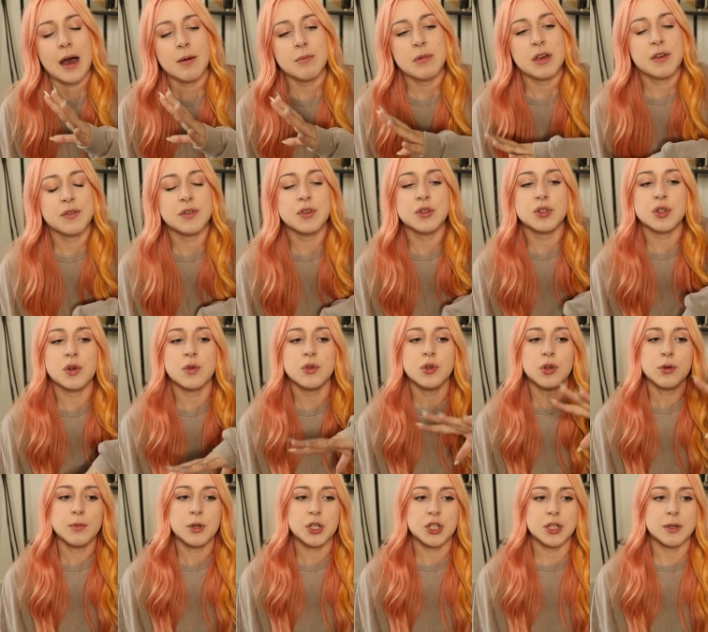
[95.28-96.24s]
if you don't
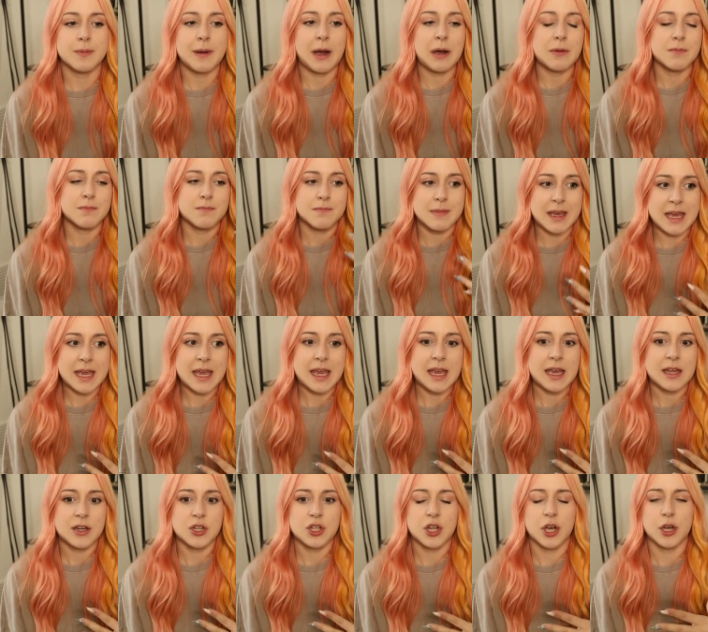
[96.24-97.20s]
know much about
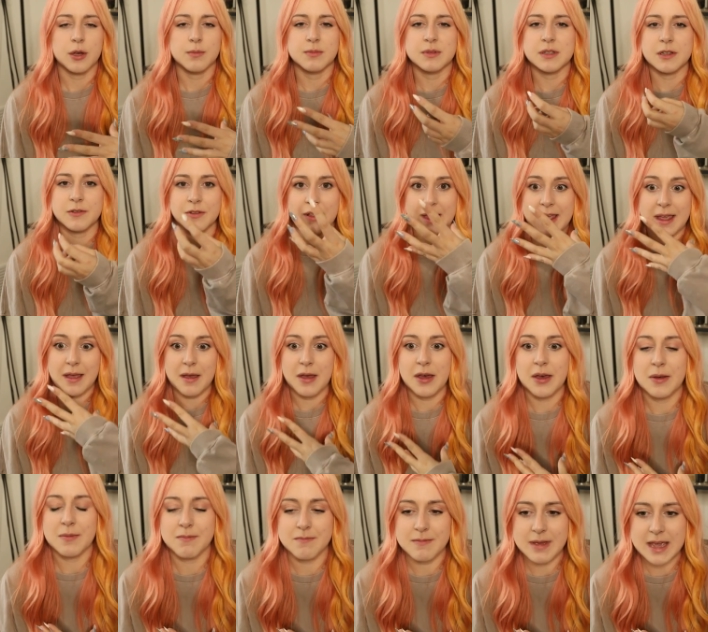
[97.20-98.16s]
me in terms of
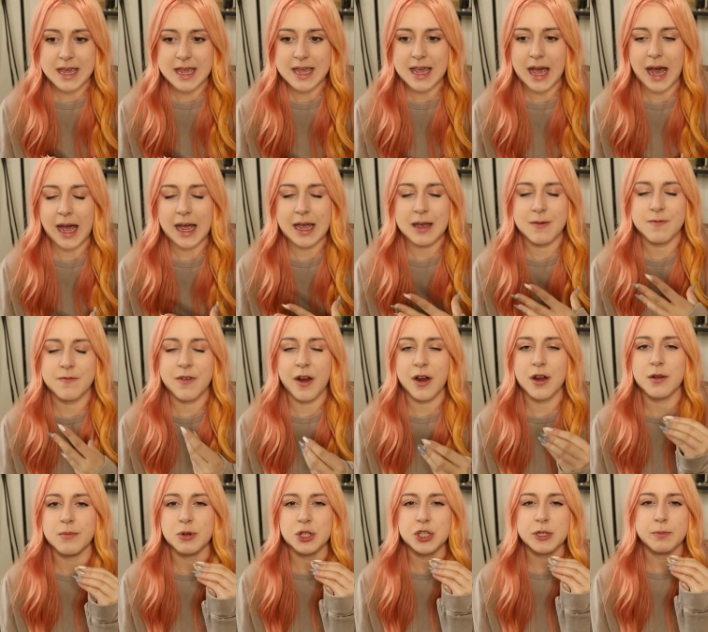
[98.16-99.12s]
like me, I am
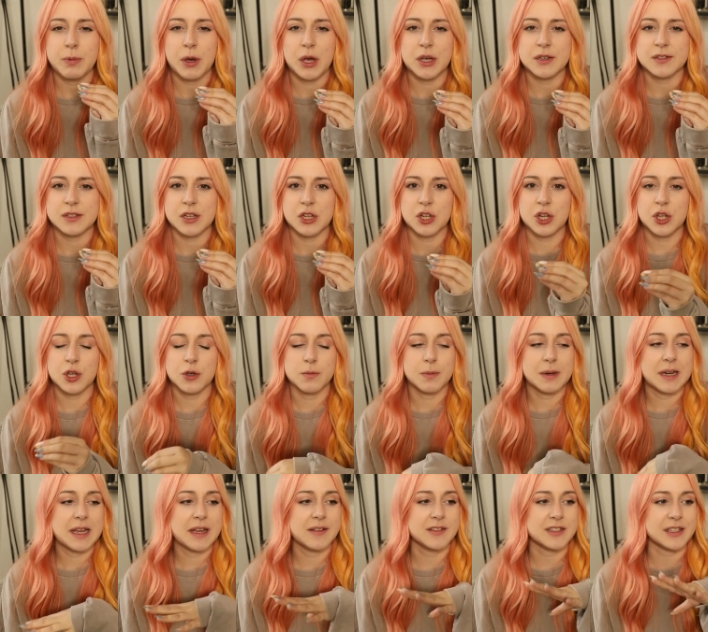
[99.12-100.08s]
very much a person who
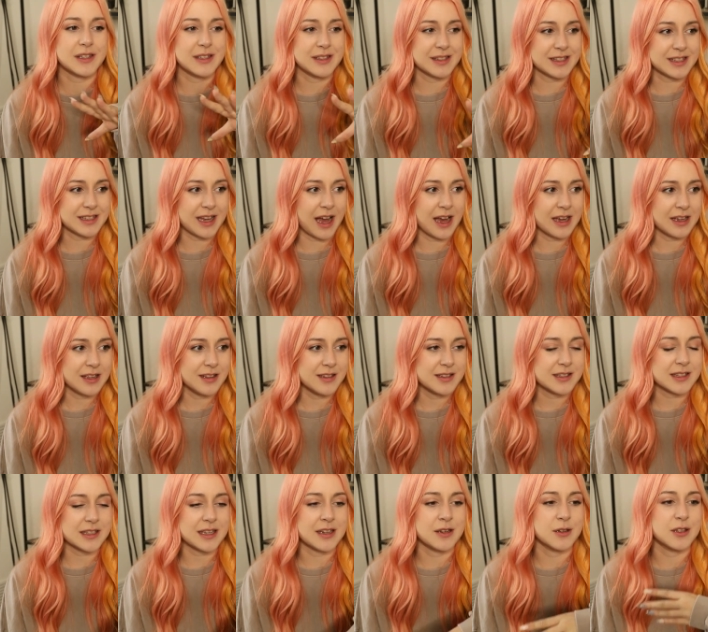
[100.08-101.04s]
believes in
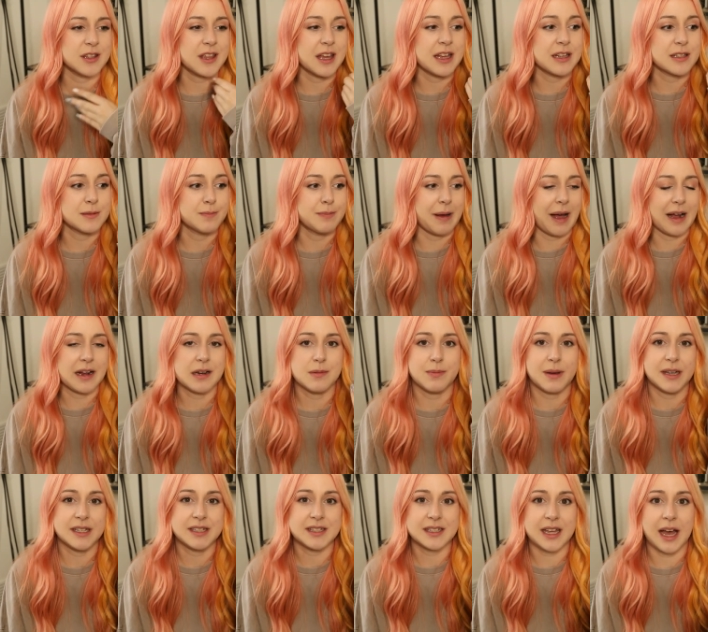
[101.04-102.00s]
science and things backed
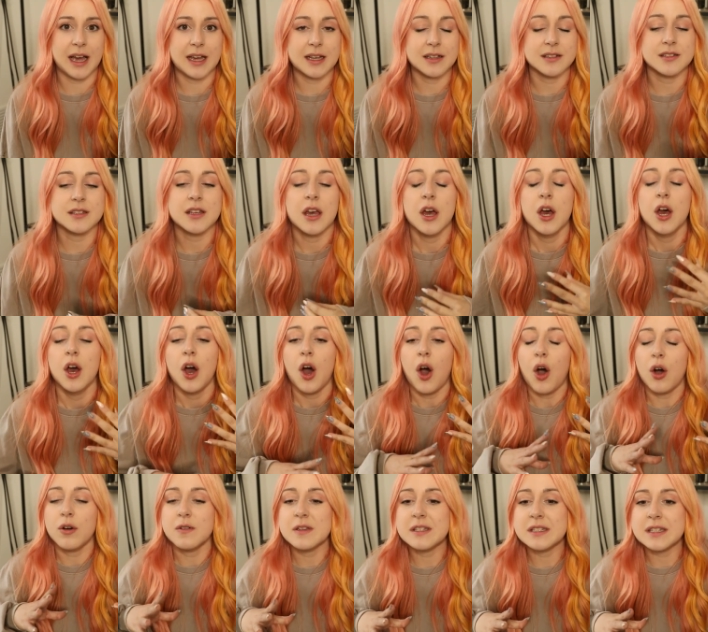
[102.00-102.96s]
by science.
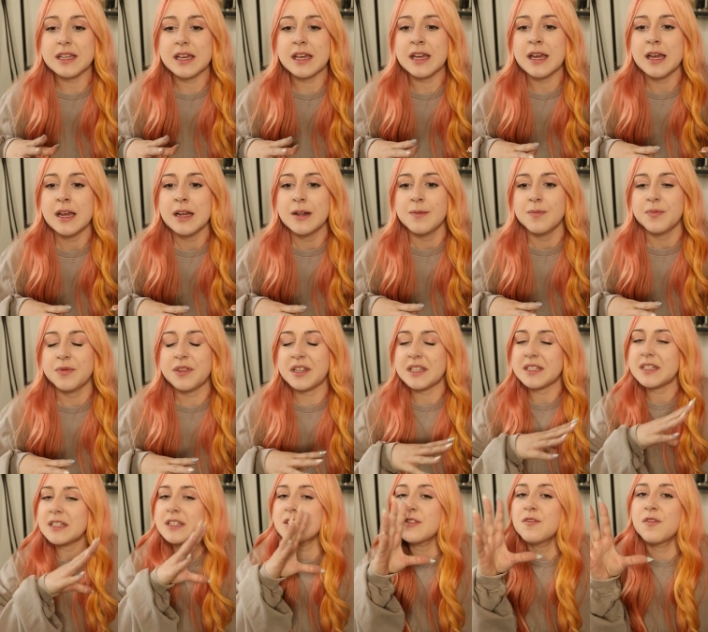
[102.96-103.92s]
Obviously,
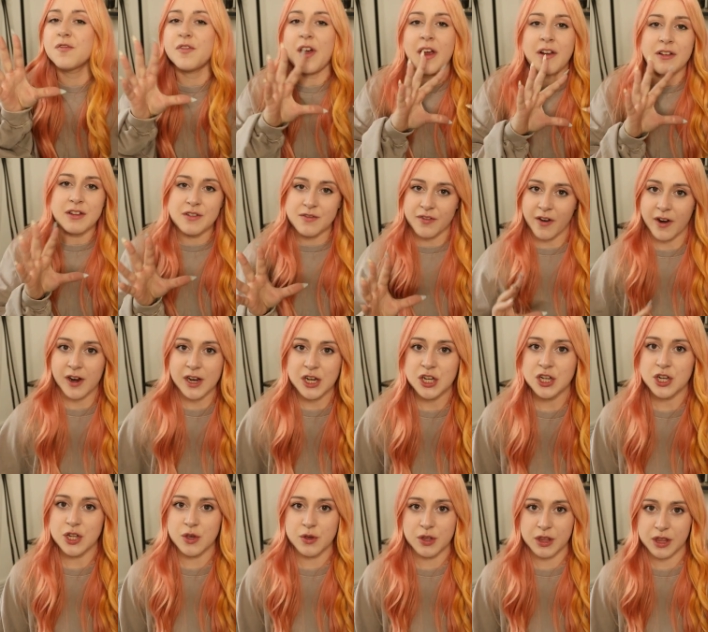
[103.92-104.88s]
this is a very, very
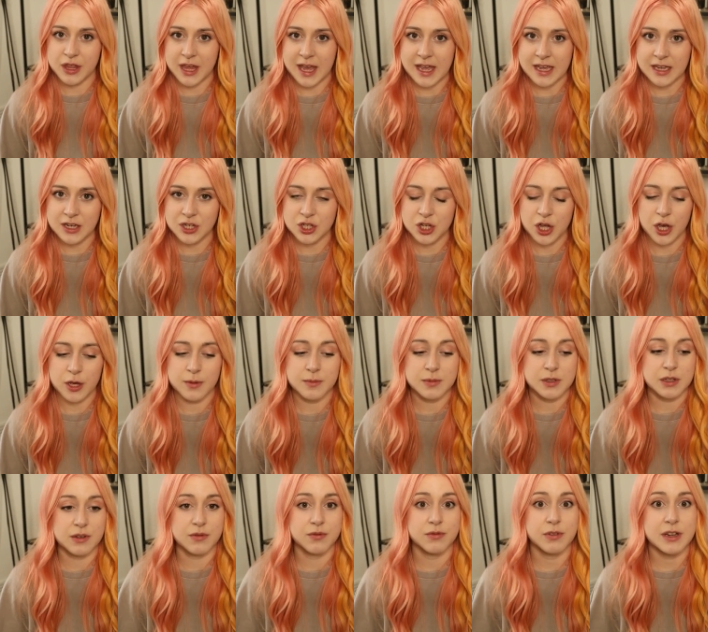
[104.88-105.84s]
new thing in
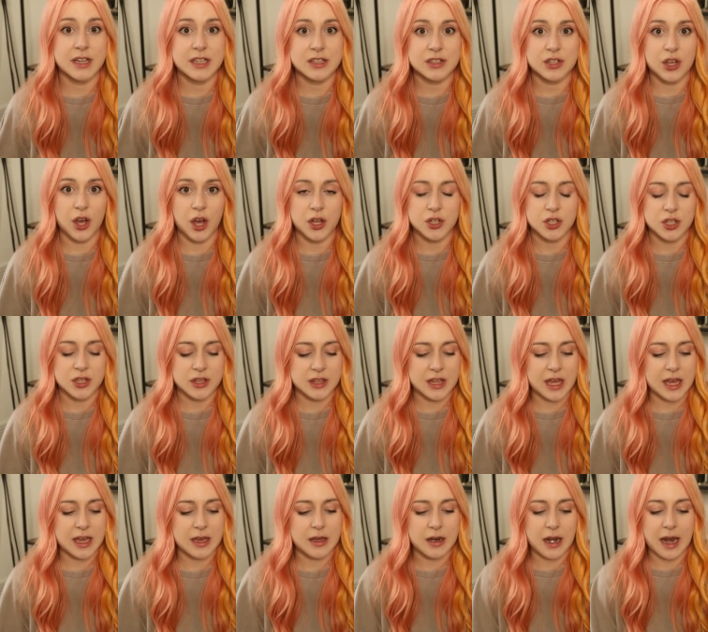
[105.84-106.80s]
terms of research and
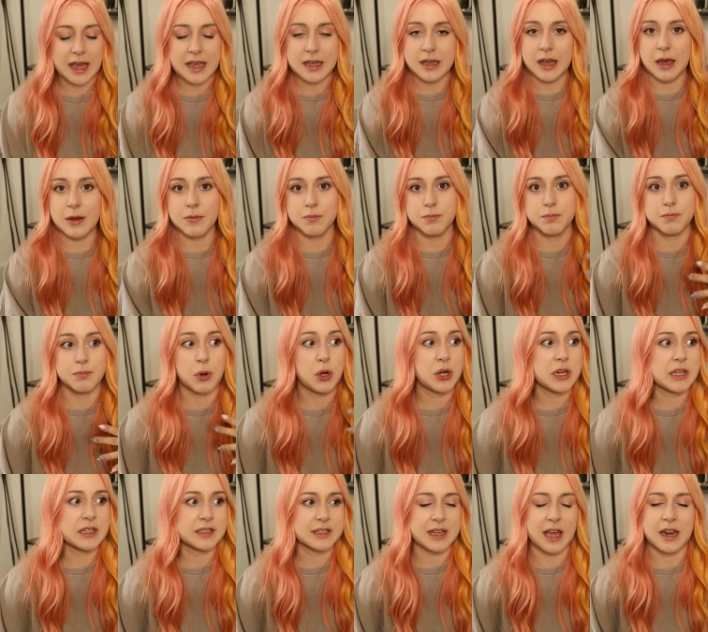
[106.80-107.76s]
thing, like
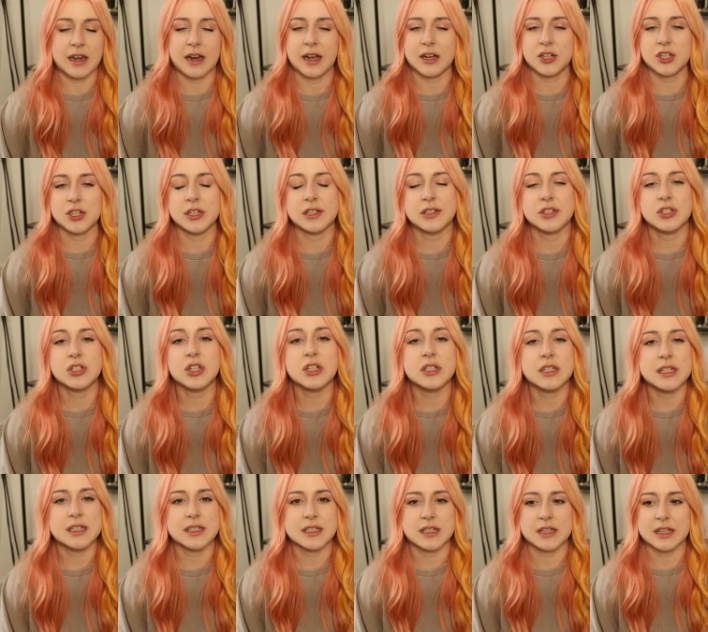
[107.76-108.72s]
bunnies getting actually
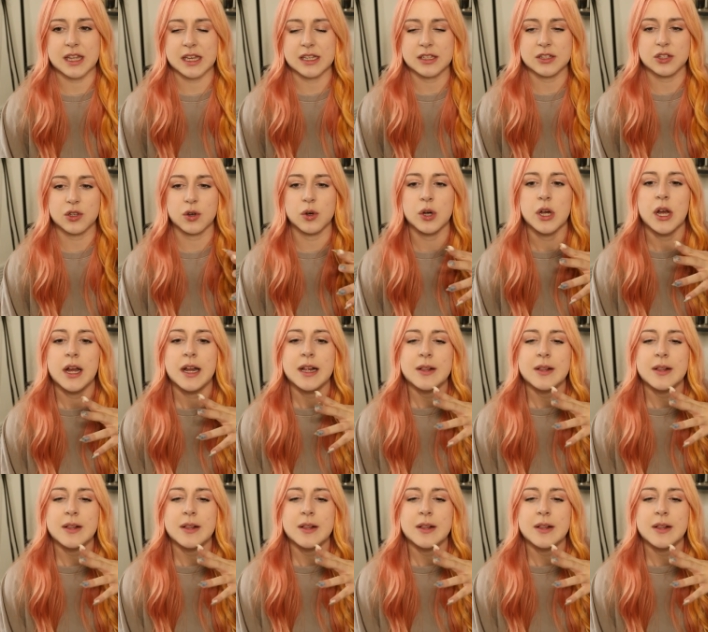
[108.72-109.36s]
studied and things, so